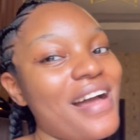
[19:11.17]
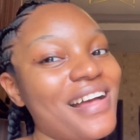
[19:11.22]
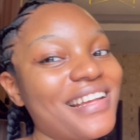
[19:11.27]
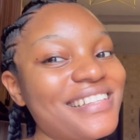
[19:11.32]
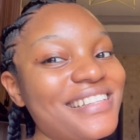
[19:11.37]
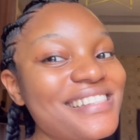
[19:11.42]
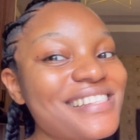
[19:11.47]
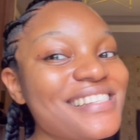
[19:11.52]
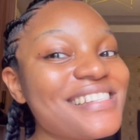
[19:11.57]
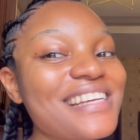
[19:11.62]

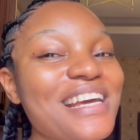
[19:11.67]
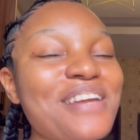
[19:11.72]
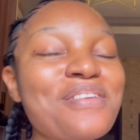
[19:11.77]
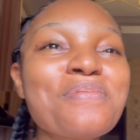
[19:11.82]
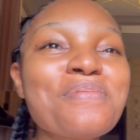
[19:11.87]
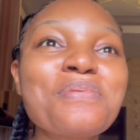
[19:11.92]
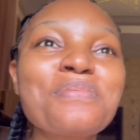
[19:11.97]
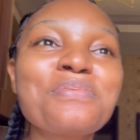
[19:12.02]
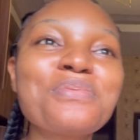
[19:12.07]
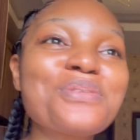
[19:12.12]
This is Edo
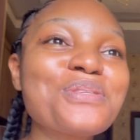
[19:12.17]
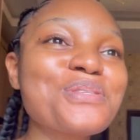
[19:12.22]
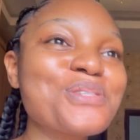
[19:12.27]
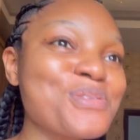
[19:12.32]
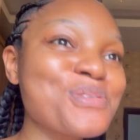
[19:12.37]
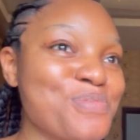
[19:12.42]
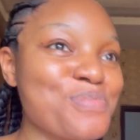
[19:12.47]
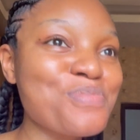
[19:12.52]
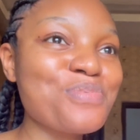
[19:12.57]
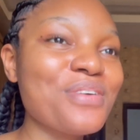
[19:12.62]
people's
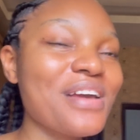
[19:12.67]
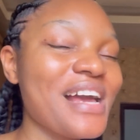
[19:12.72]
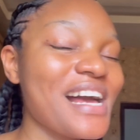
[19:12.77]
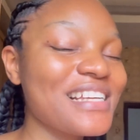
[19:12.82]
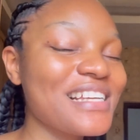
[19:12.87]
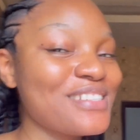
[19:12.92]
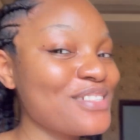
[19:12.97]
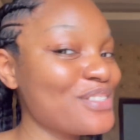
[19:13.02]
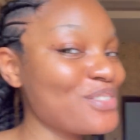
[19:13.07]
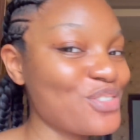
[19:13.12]
soup. You
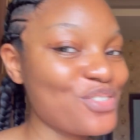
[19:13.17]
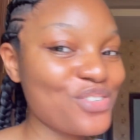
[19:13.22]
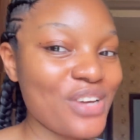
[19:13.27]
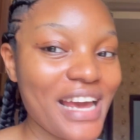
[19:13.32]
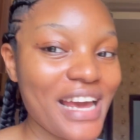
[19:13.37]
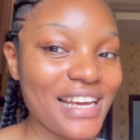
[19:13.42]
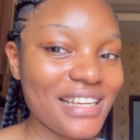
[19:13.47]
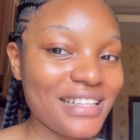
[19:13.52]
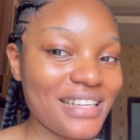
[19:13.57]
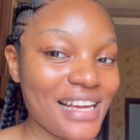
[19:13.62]
guys need to
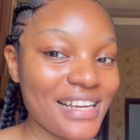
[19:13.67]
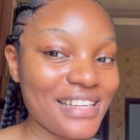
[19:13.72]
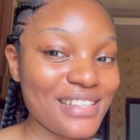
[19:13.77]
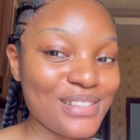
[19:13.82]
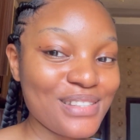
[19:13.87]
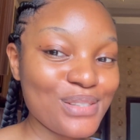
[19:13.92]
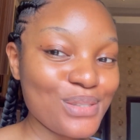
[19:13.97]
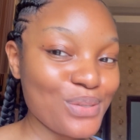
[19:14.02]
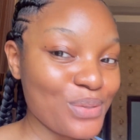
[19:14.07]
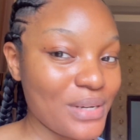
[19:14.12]
try it. Like,
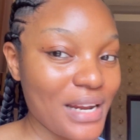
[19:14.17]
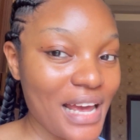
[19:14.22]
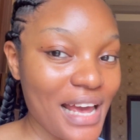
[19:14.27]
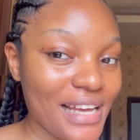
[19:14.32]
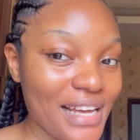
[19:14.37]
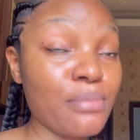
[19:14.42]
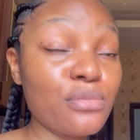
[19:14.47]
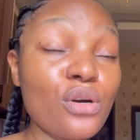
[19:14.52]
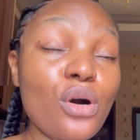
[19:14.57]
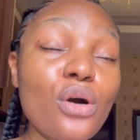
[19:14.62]
it's so
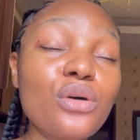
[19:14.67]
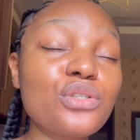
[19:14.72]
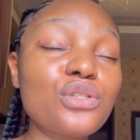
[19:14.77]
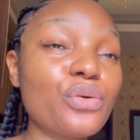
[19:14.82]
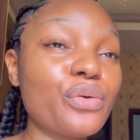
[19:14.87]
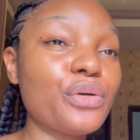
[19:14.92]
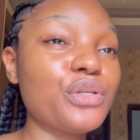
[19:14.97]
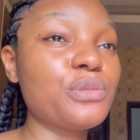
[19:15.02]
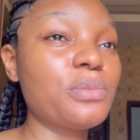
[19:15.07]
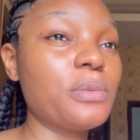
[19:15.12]
nice. We're also
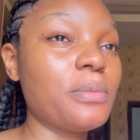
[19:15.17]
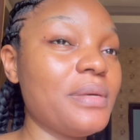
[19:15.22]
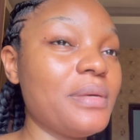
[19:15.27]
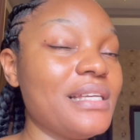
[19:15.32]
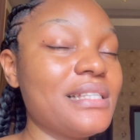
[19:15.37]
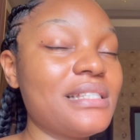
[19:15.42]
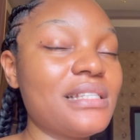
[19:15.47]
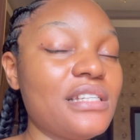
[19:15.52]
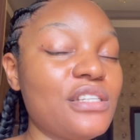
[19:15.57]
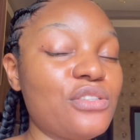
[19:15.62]
going to be
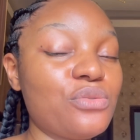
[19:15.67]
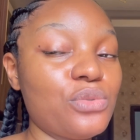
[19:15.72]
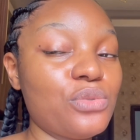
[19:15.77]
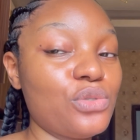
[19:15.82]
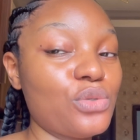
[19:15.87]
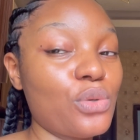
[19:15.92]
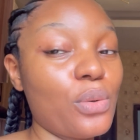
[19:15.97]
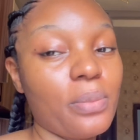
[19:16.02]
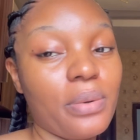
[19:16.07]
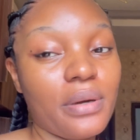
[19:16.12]
eating it with
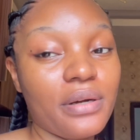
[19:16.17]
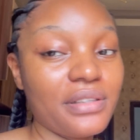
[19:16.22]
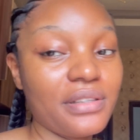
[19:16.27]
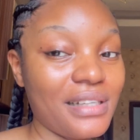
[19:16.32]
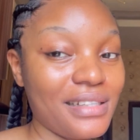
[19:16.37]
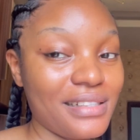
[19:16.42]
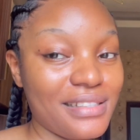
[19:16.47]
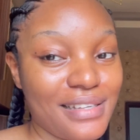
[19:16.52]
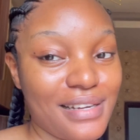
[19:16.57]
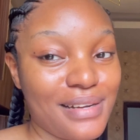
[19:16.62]
some
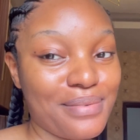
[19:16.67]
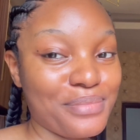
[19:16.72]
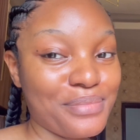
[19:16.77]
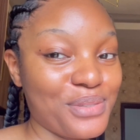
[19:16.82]
pounded yam.